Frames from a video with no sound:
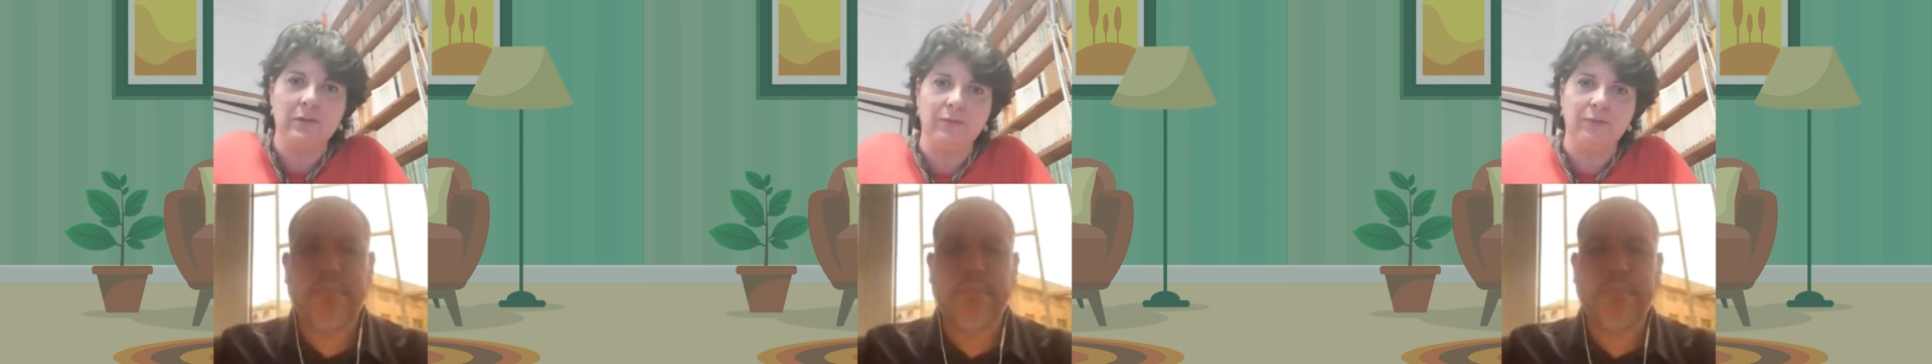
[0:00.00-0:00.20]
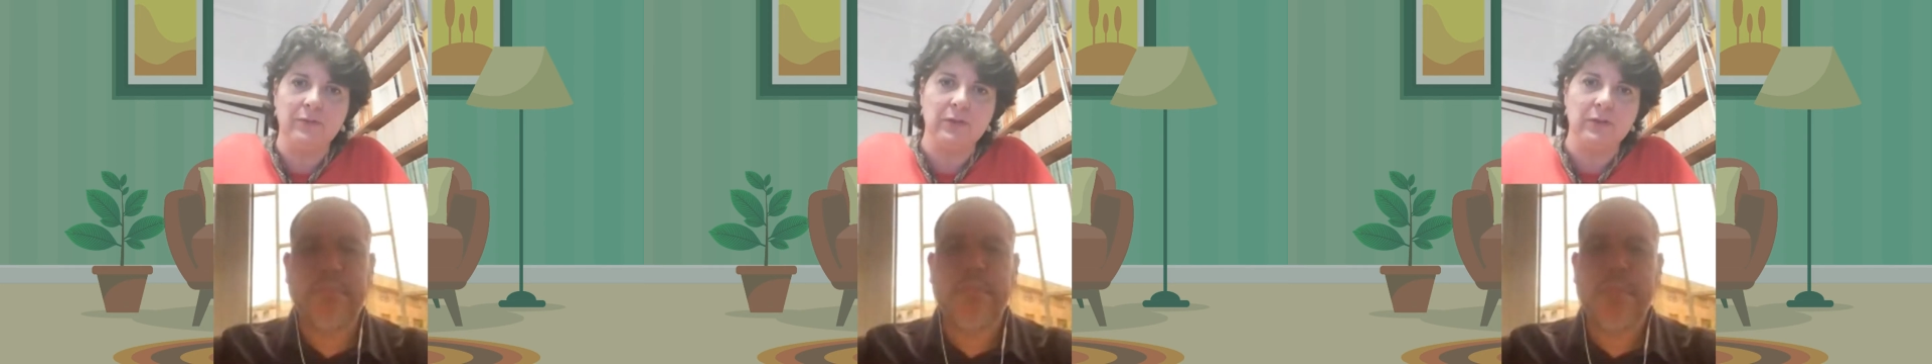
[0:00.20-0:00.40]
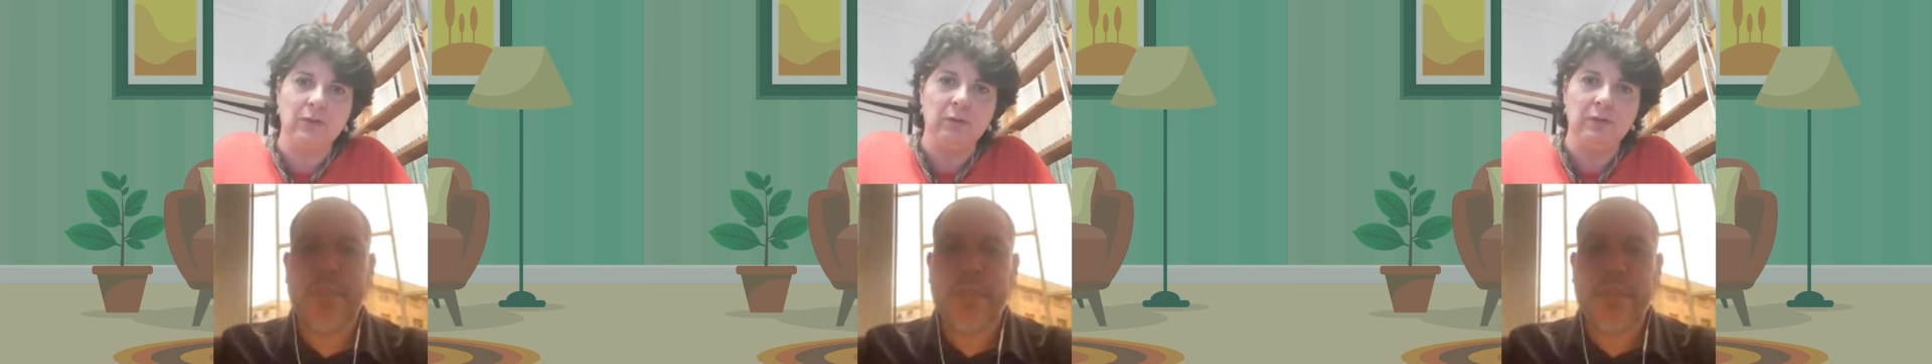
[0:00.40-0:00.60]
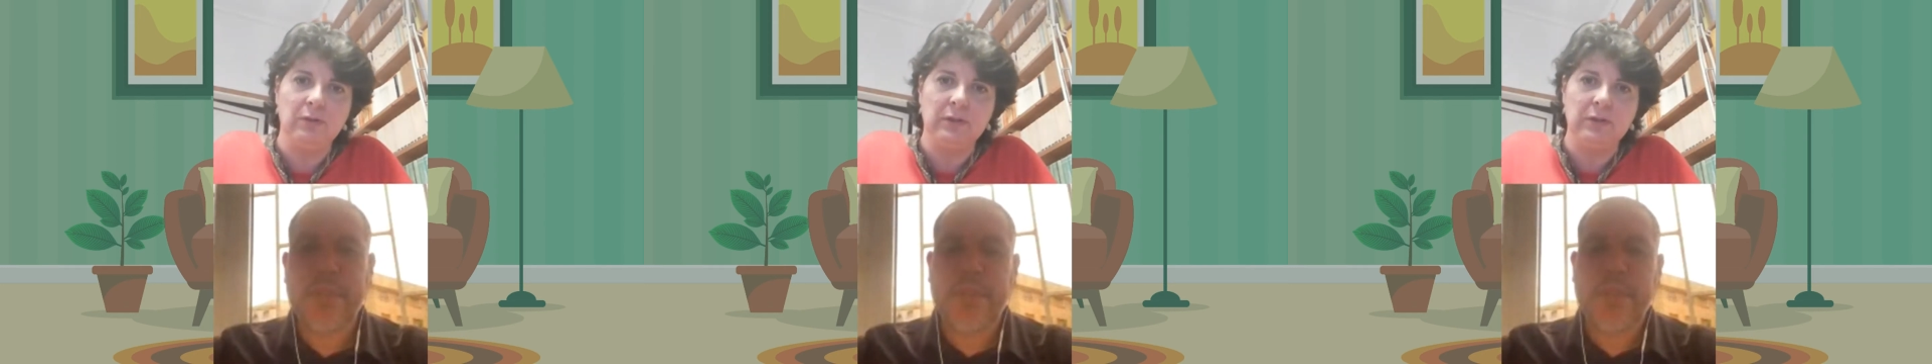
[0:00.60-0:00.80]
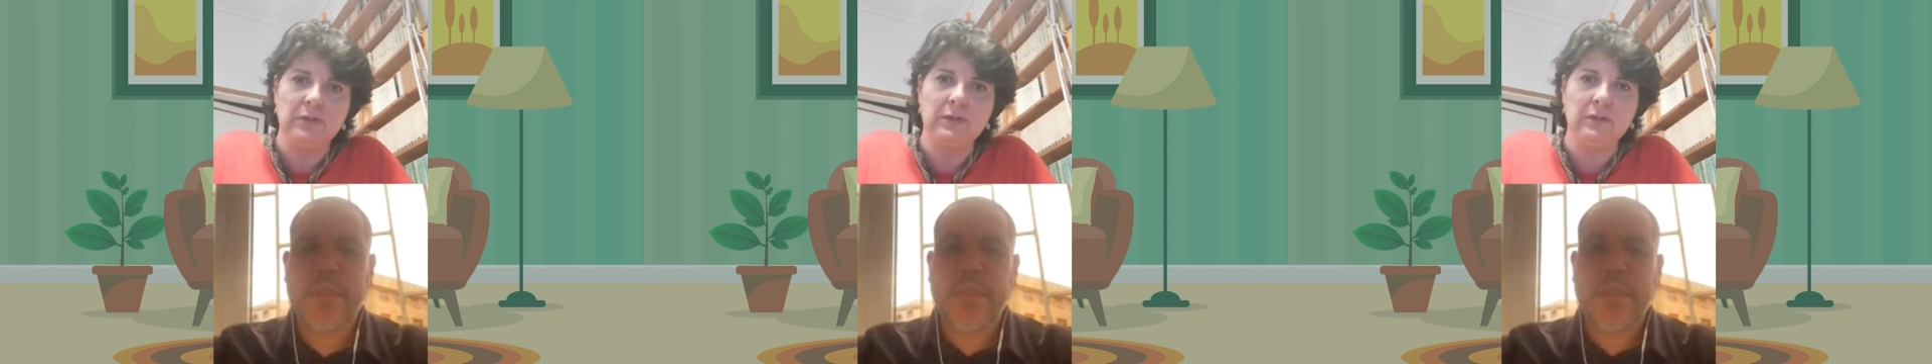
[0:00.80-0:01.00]
physical
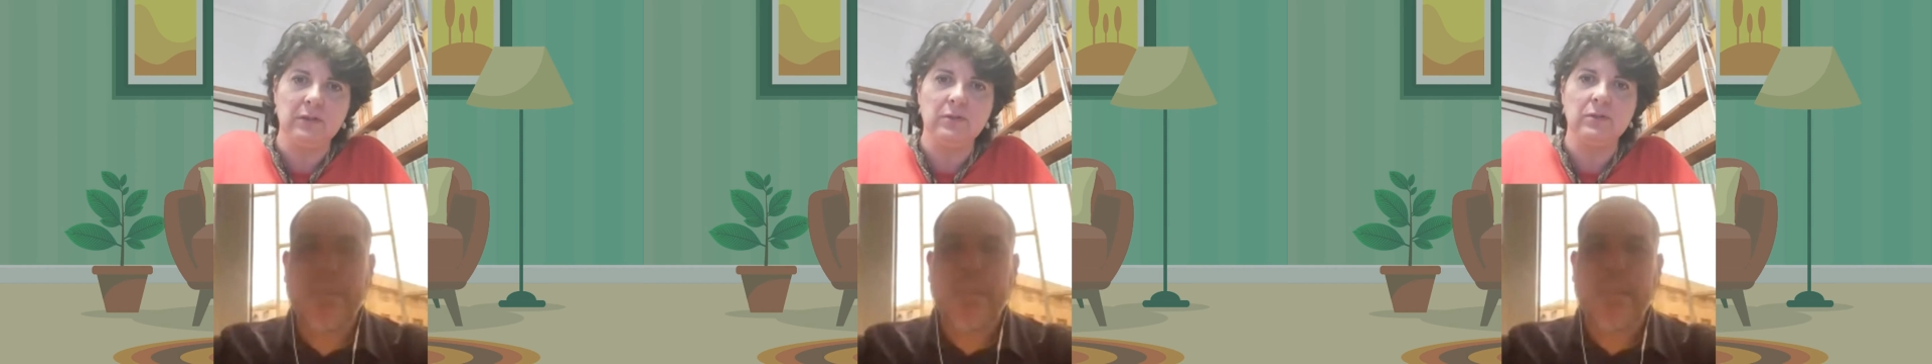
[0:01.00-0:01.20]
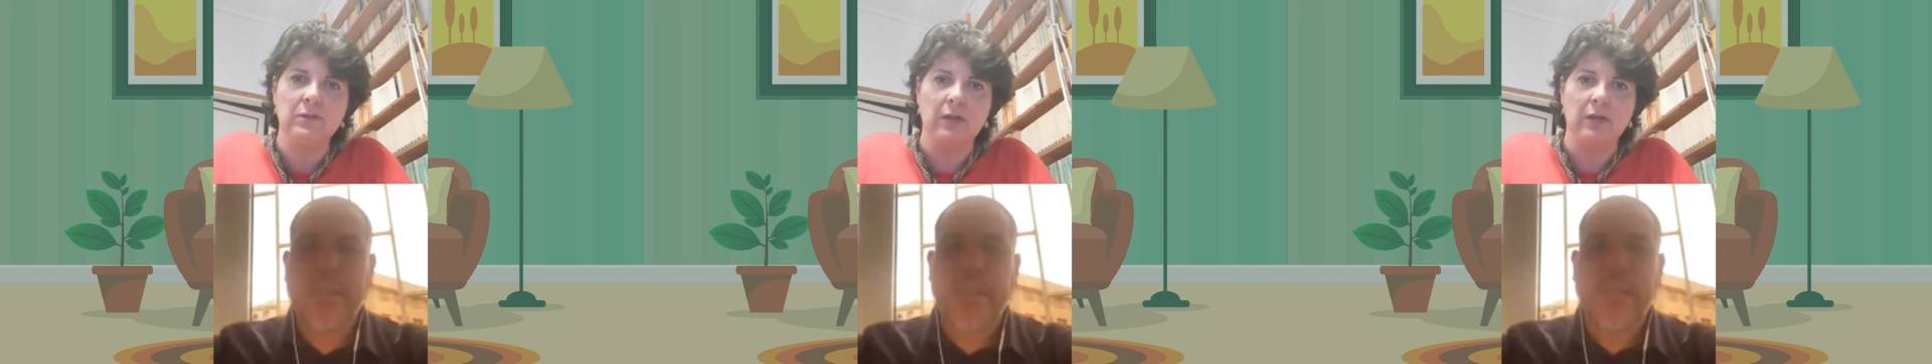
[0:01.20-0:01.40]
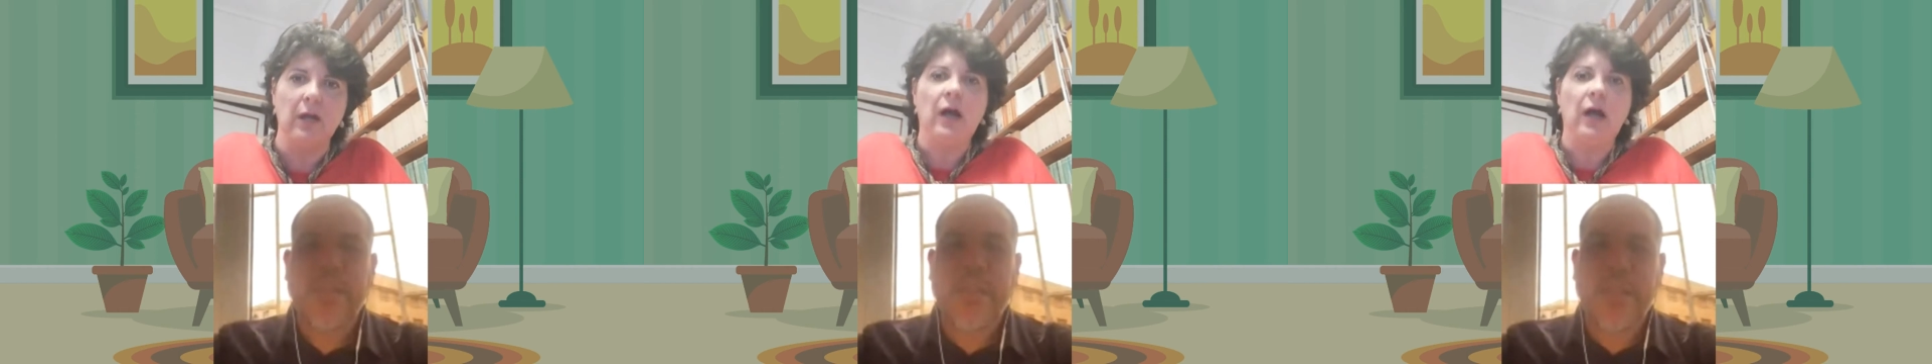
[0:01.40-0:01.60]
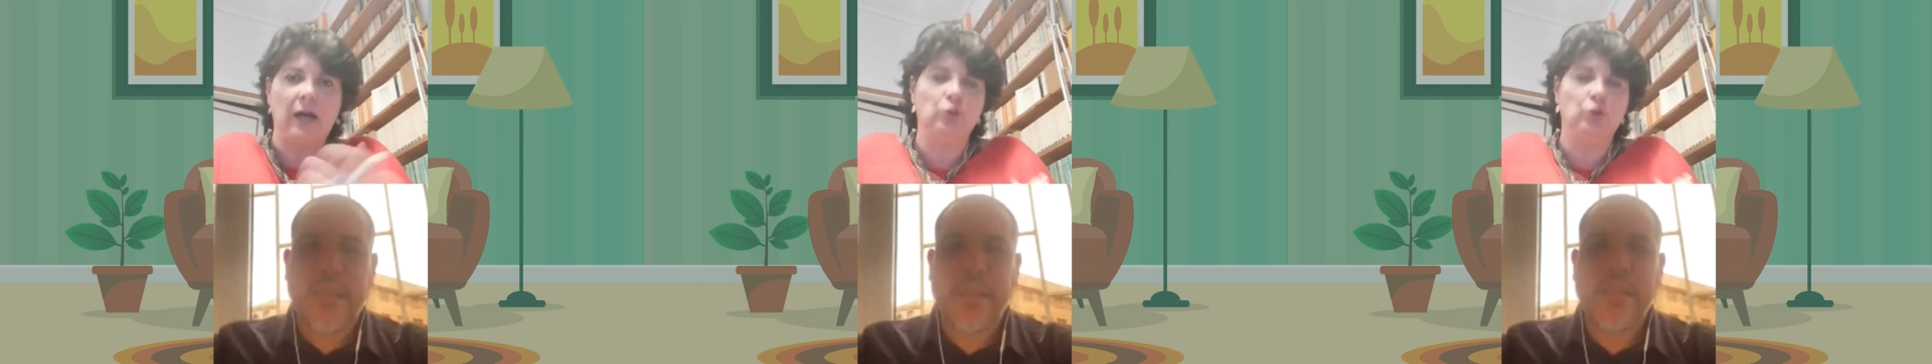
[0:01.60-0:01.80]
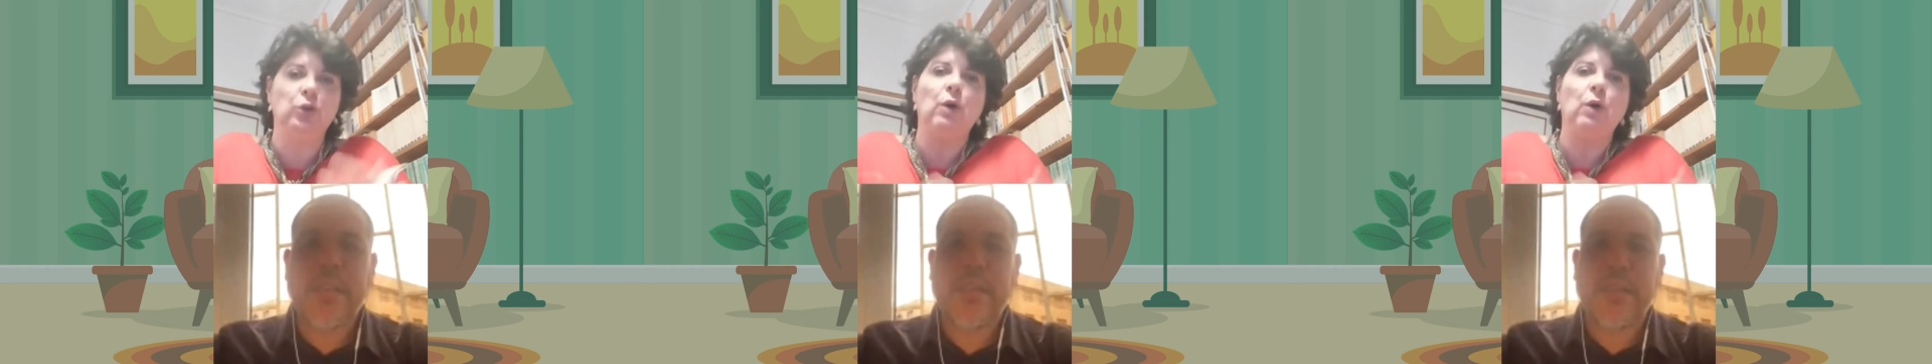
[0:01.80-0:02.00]
distance. Do you